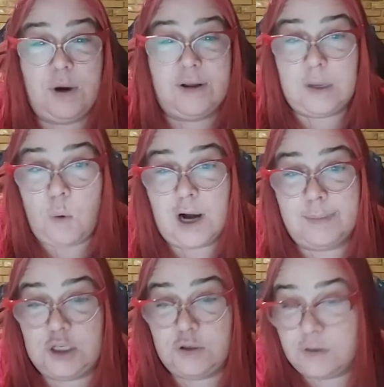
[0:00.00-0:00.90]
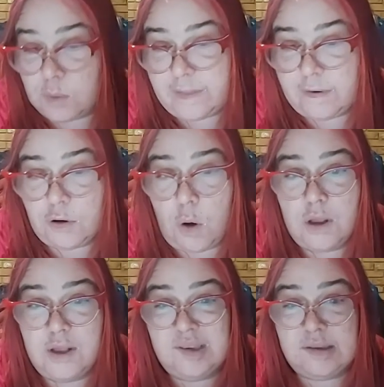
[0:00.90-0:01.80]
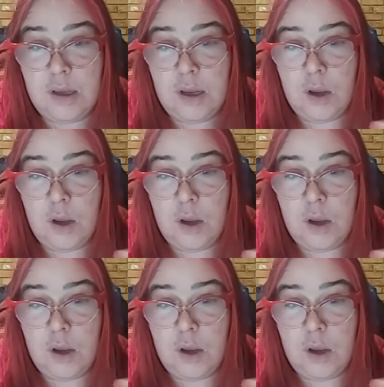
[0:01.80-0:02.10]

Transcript: What do they want to be doing? What are their goals?